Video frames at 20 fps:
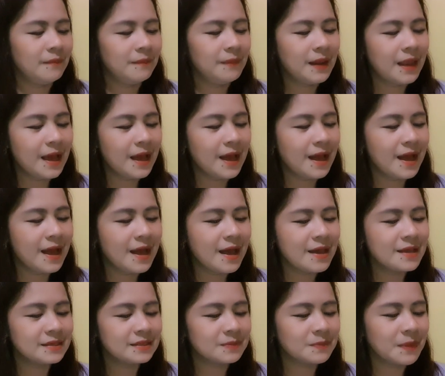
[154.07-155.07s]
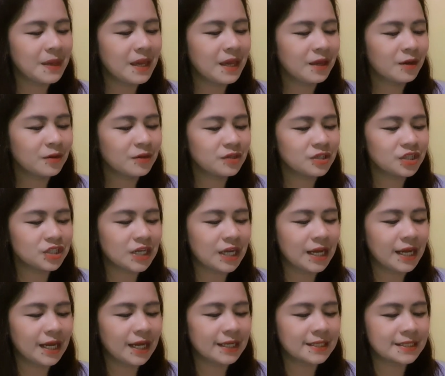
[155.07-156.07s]
plus, meron
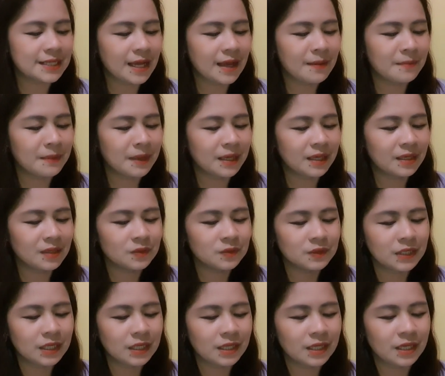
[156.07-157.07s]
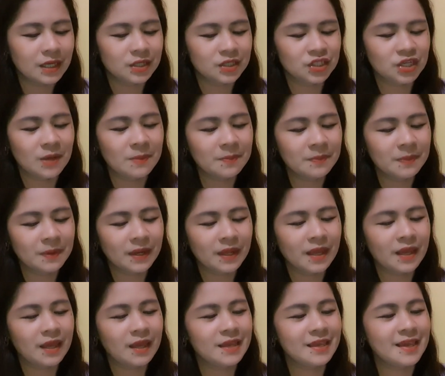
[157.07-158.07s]
siyang kasama included.
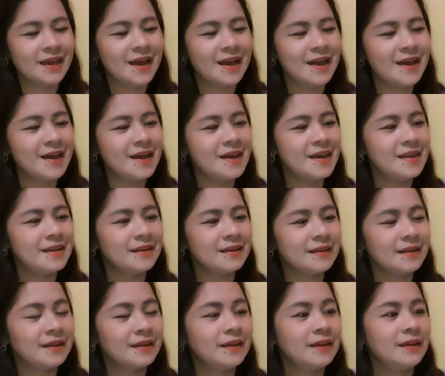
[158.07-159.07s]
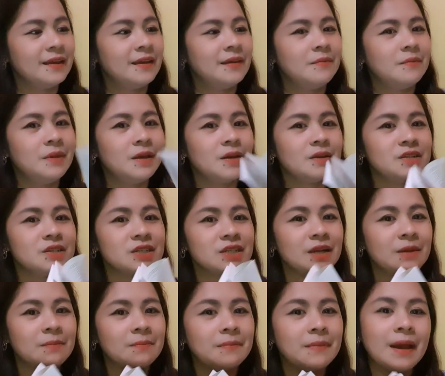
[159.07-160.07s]
Syempre, yan. Meron
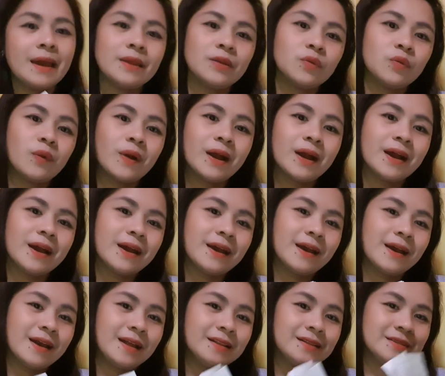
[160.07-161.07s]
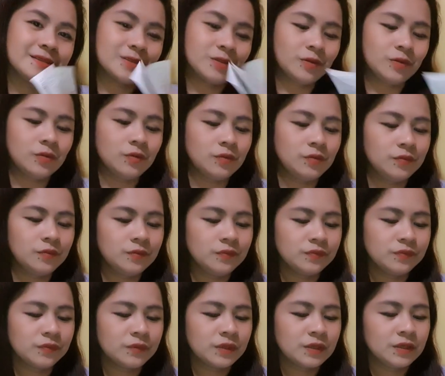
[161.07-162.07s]
siyang manual. So,
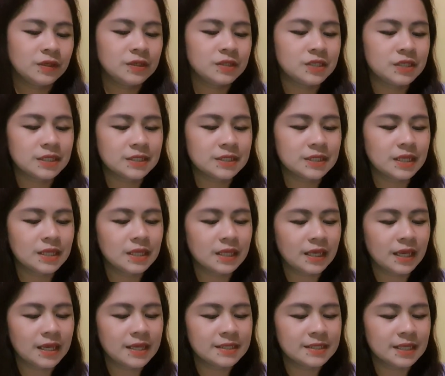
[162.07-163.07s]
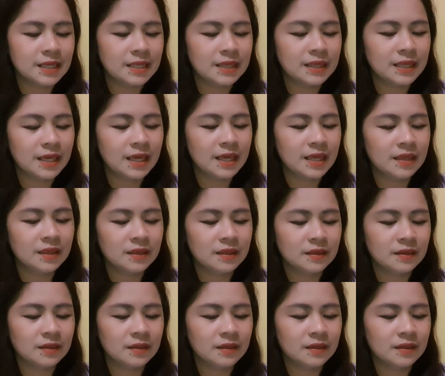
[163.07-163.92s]
just in case. And then,